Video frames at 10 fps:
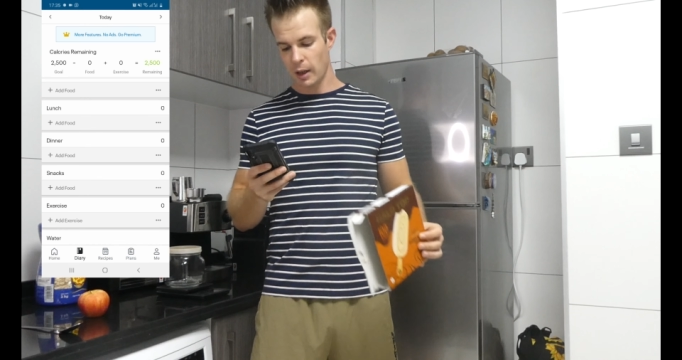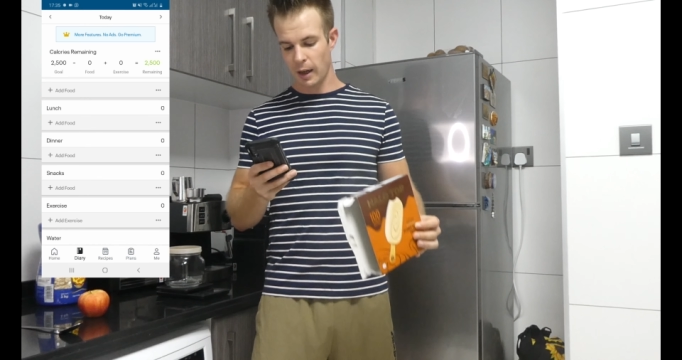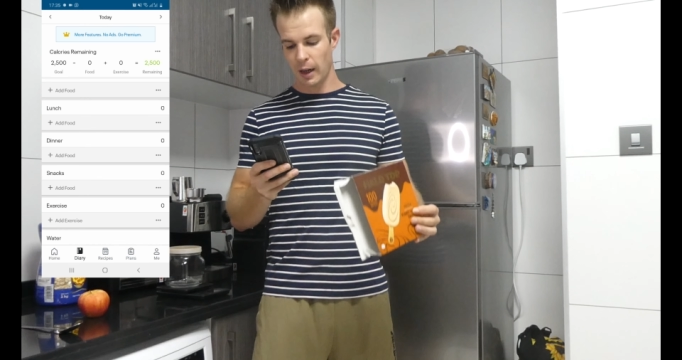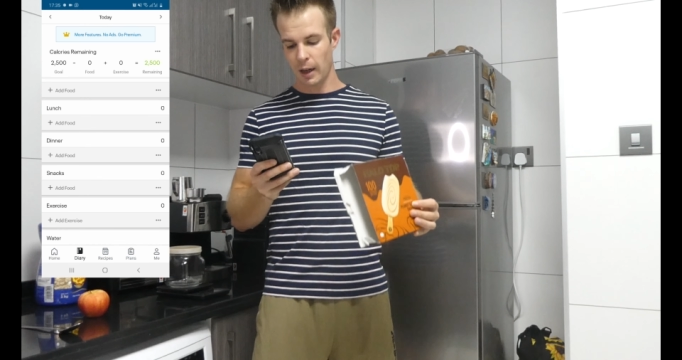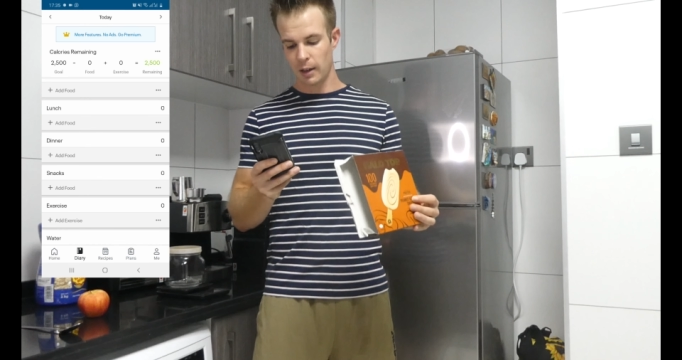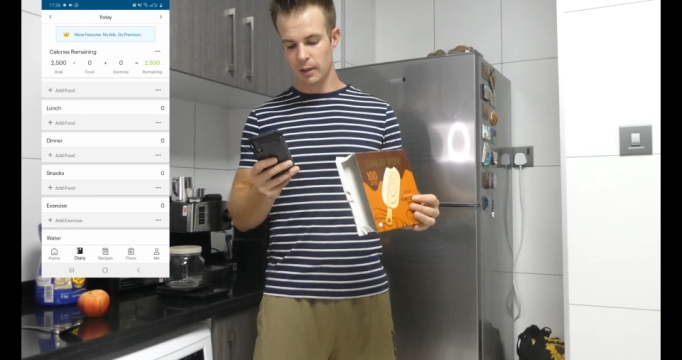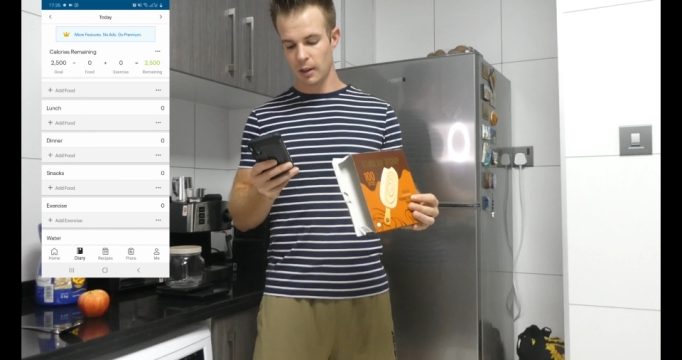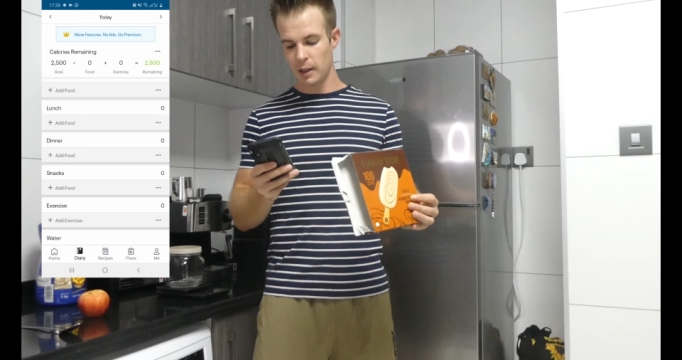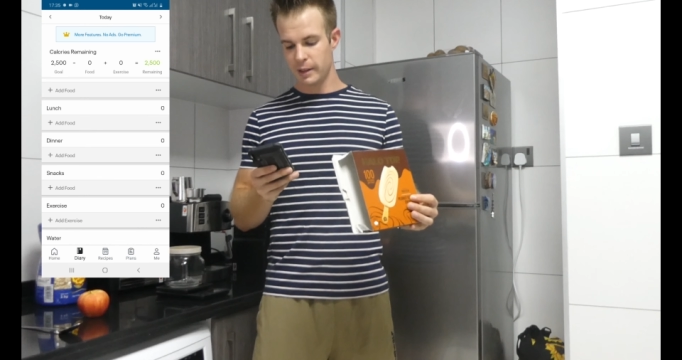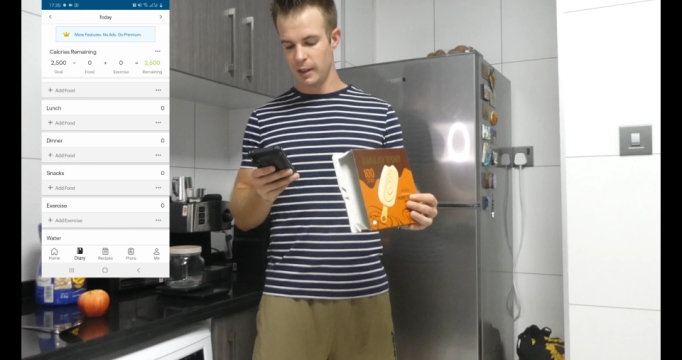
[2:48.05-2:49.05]
And
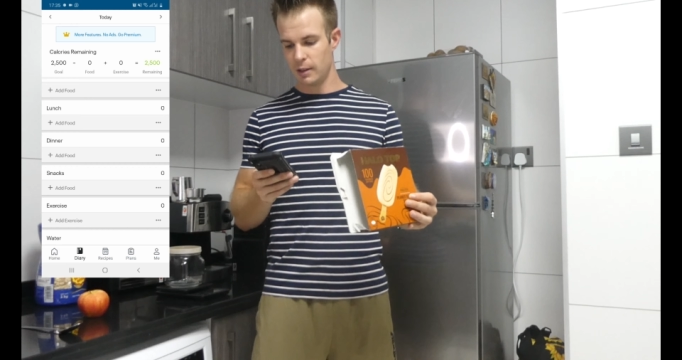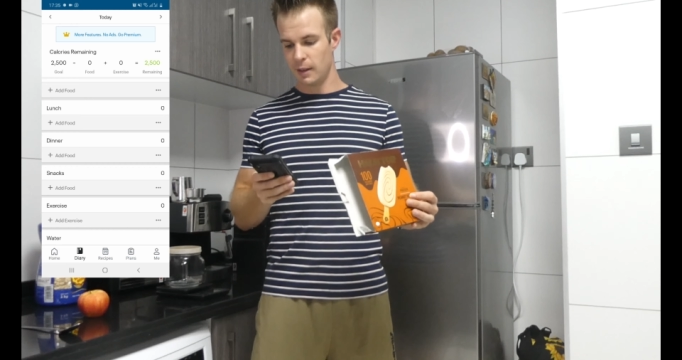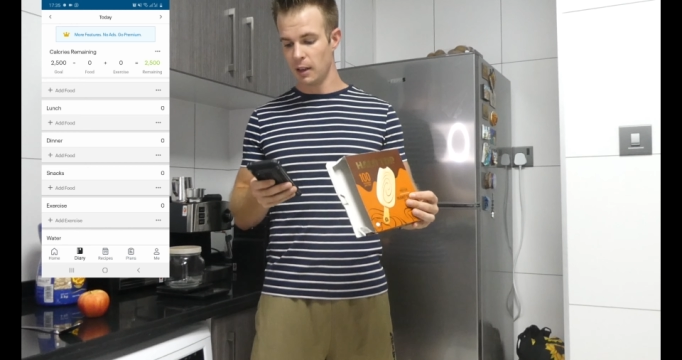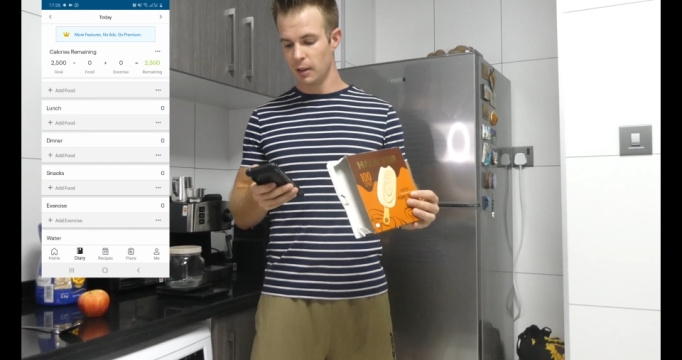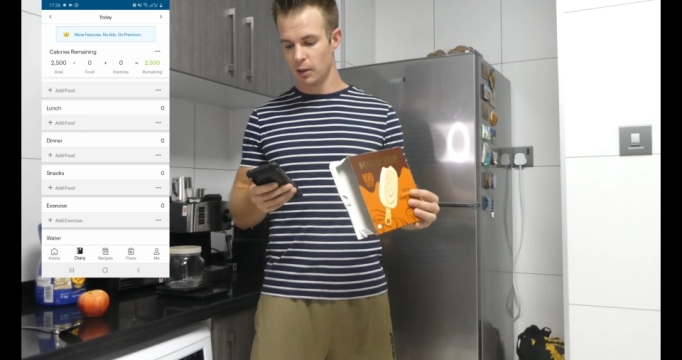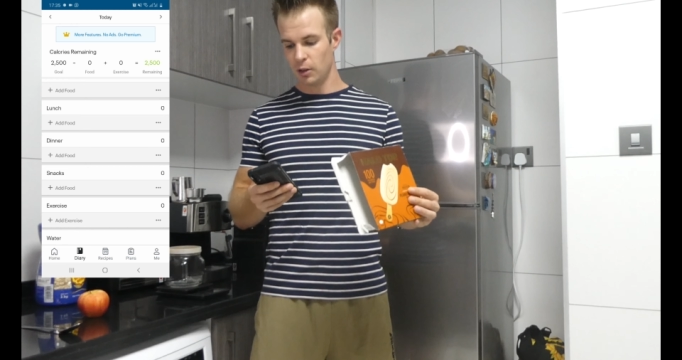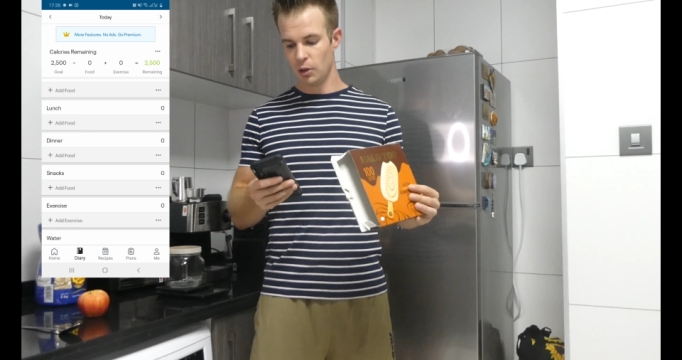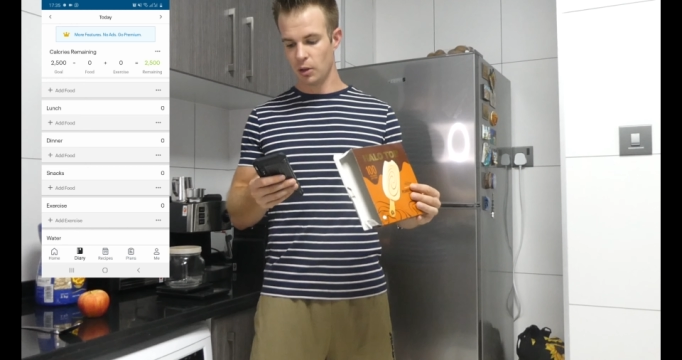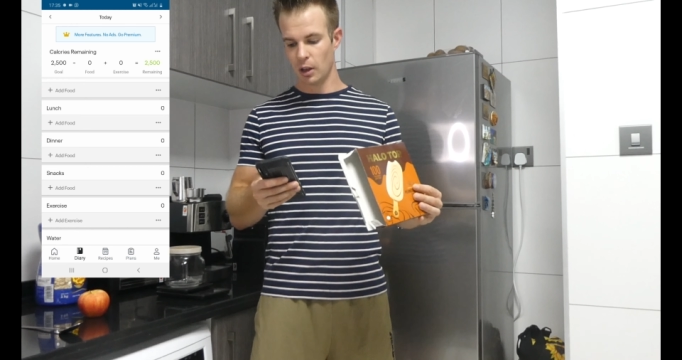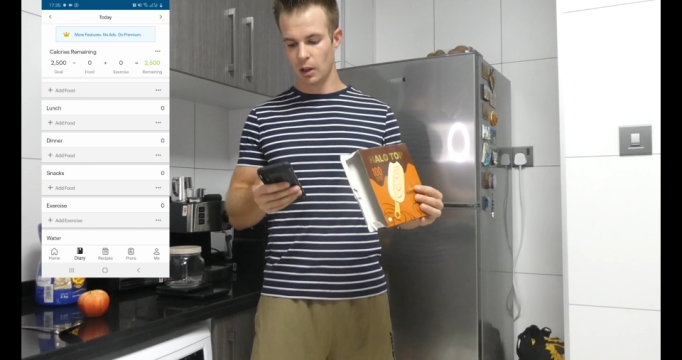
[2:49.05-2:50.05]
nice and easily,
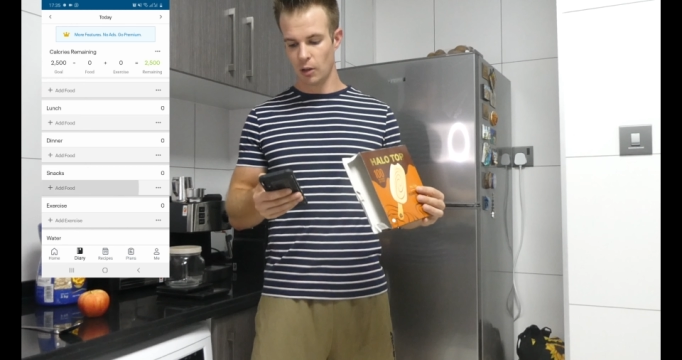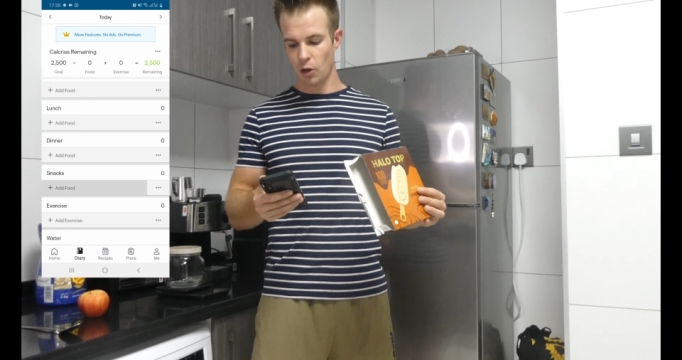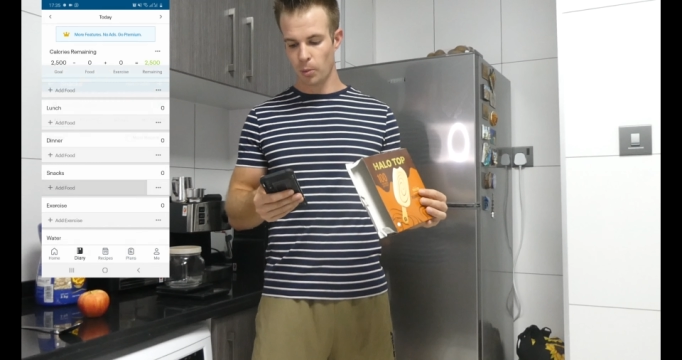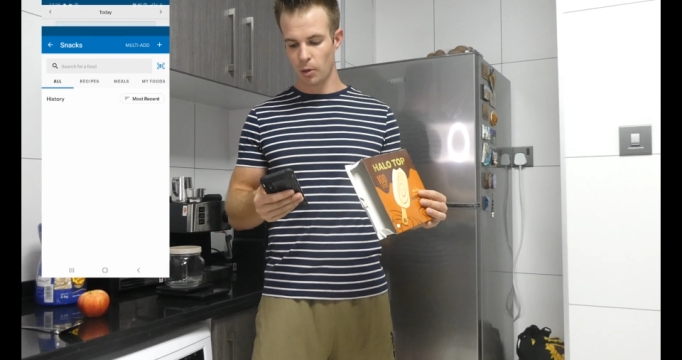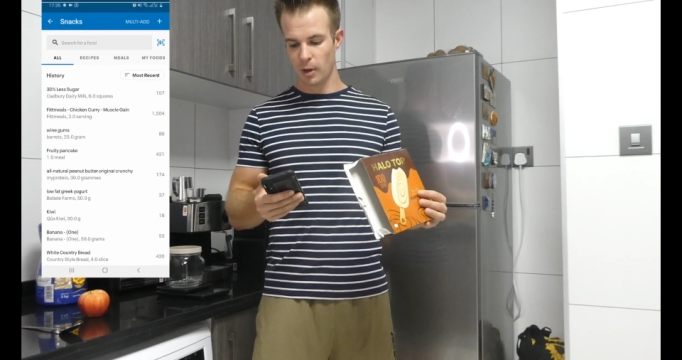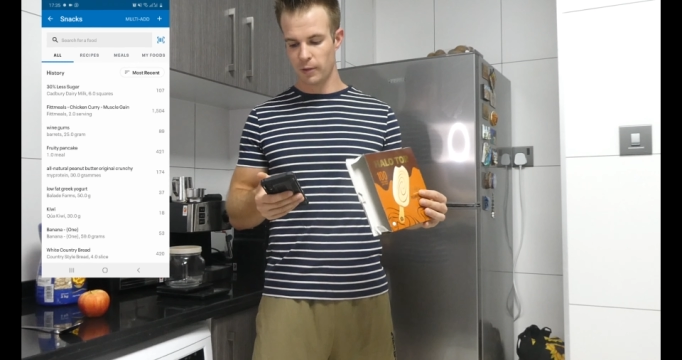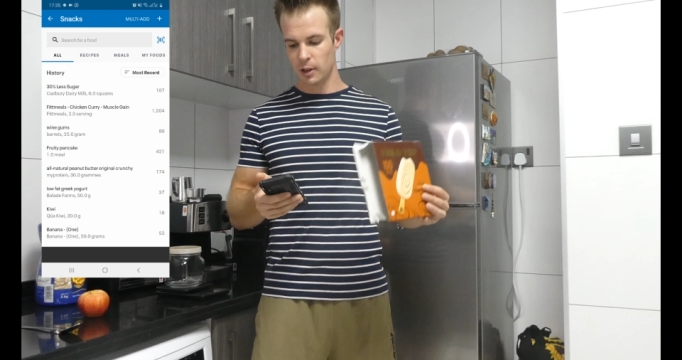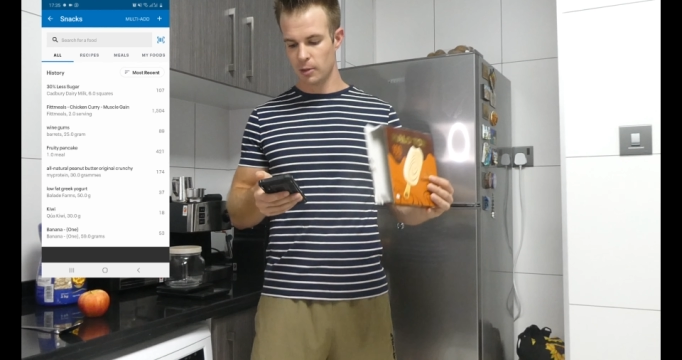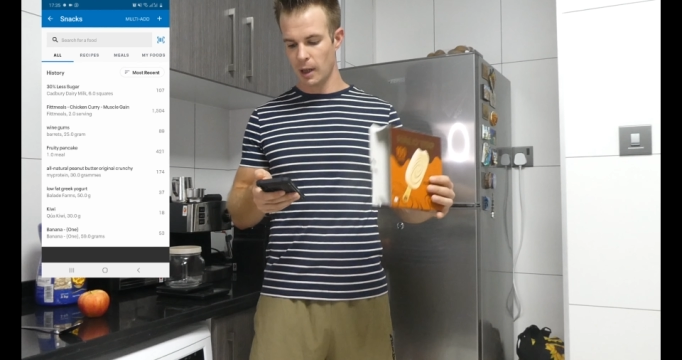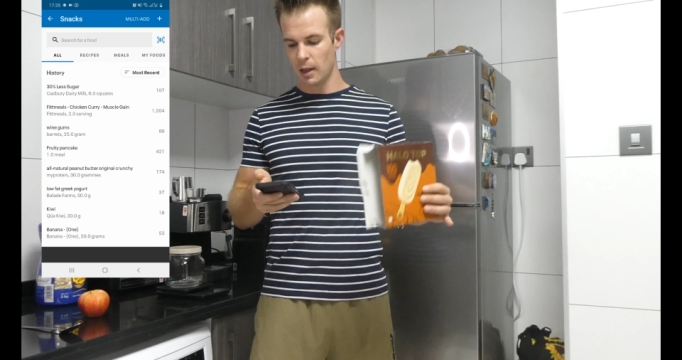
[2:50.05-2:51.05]
you can open up
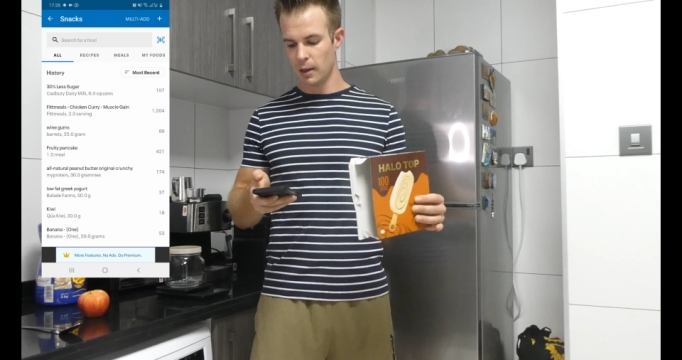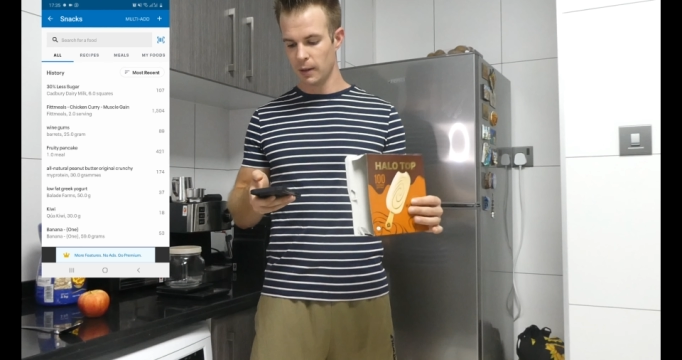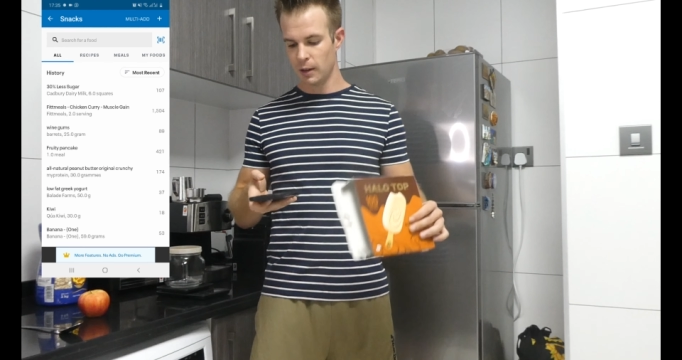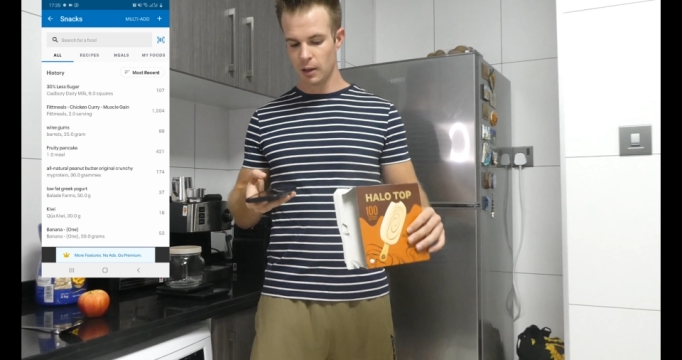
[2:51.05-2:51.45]
MyFitnessPal,